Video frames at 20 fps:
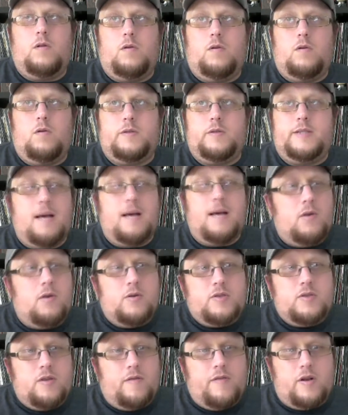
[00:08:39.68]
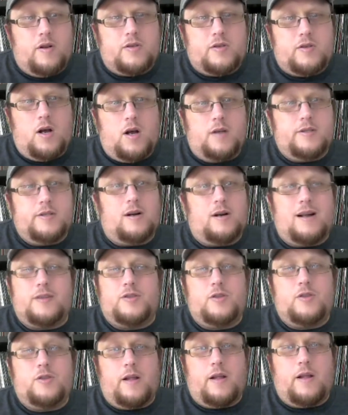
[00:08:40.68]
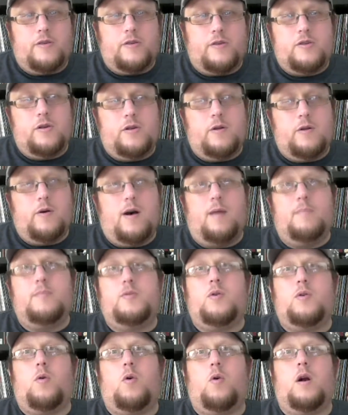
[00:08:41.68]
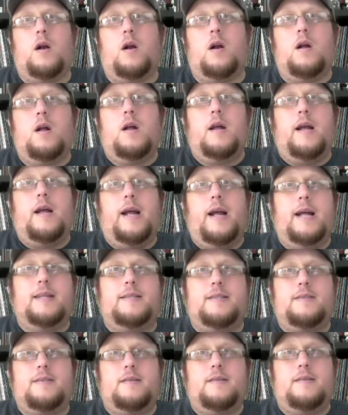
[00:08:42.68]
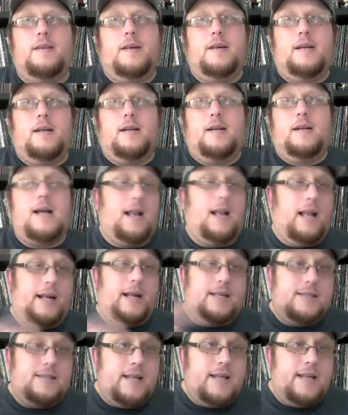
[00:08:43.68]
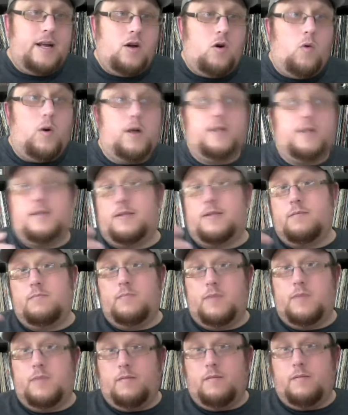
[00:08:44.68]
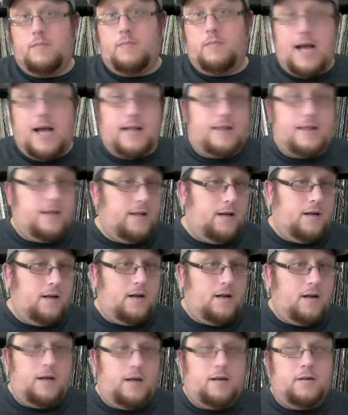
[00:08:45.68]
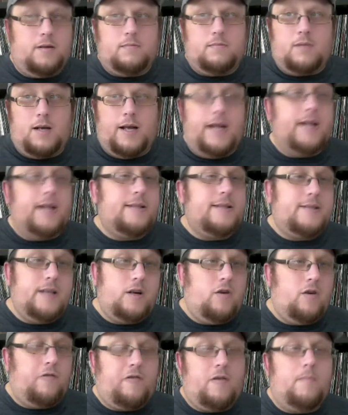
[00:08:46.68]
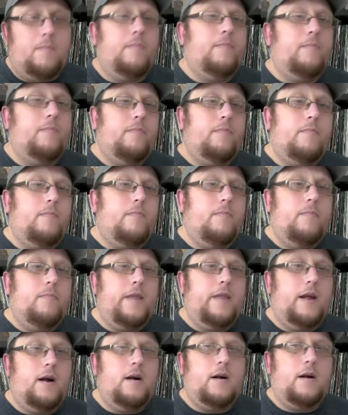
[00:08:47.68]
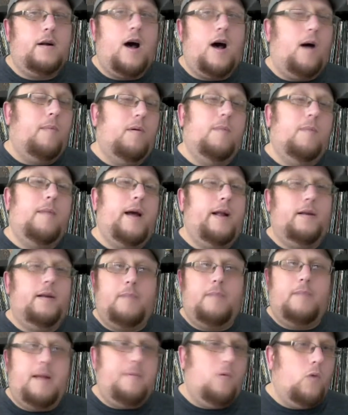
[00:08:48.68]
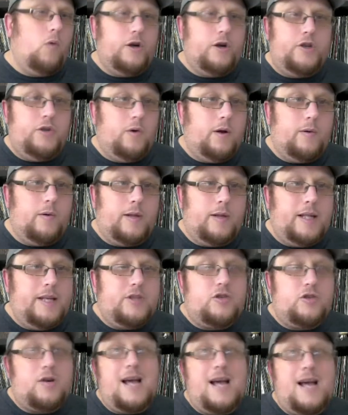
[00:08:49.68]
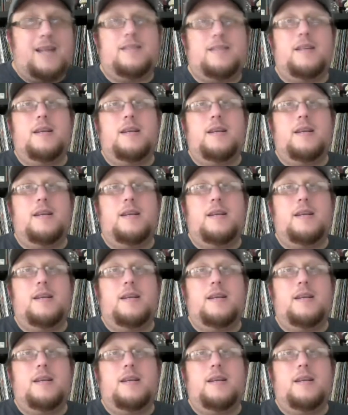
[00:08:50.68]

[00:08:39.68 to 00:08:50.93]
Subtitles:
demos of their songs that are on their studio albums, or it's kind of like a single where it's got a hit single from their album and maybe one or two unreleased tracks.